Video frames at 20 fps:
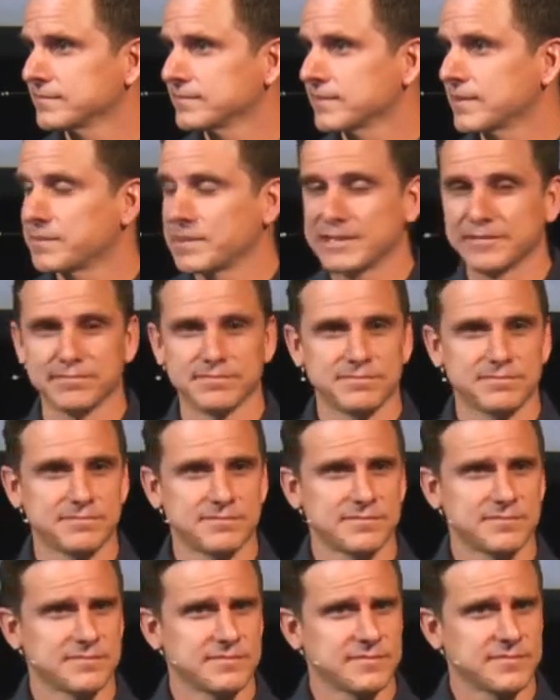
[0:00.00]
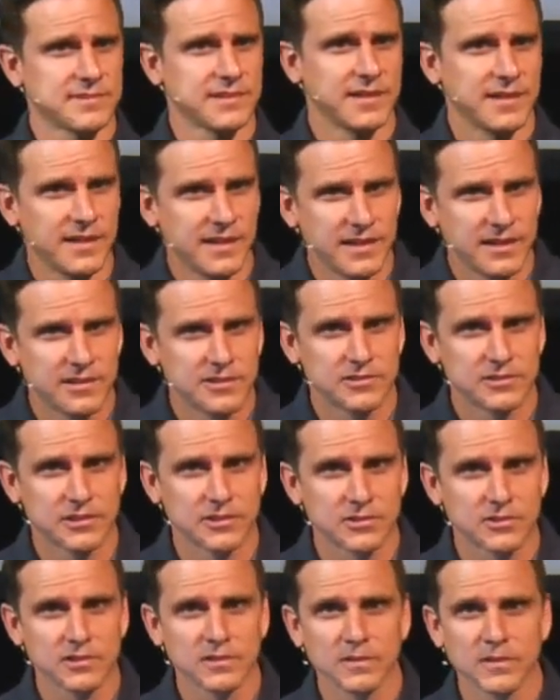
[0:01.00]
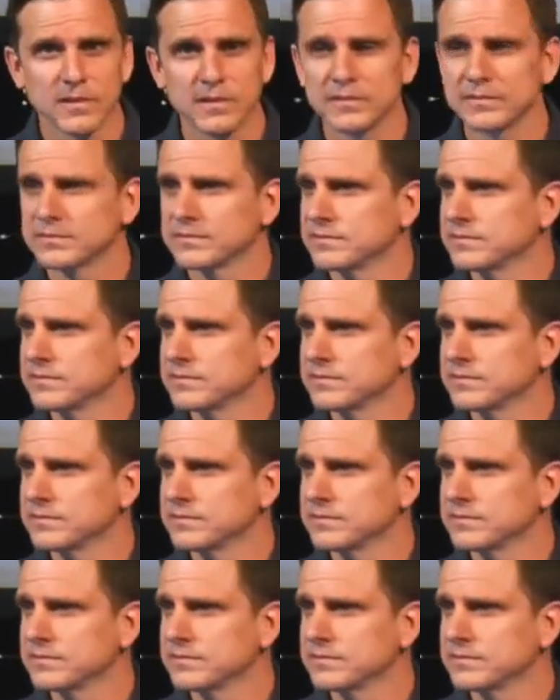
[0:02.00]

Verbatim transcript: I mean, seriously, Lord?